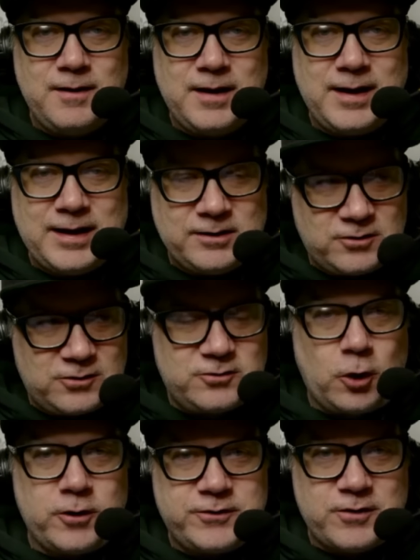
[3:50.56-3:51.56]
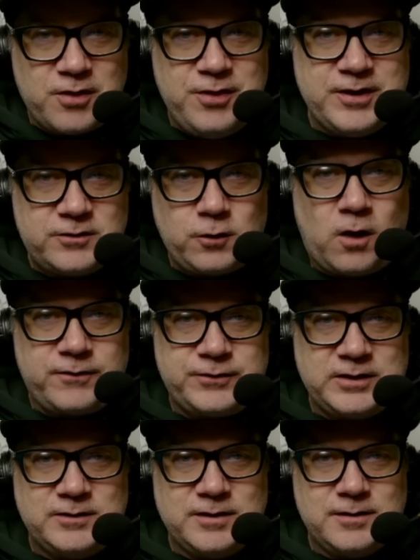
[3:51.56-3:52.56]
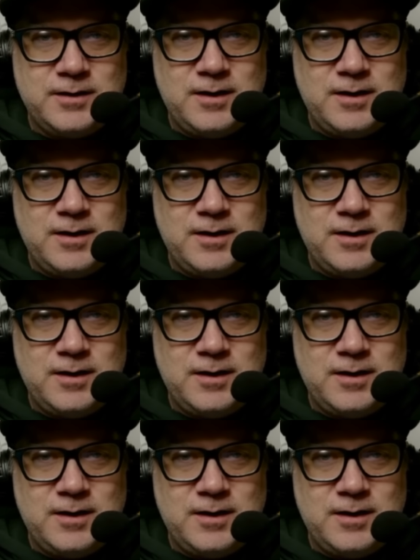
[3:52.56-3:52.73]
It starts this offseason.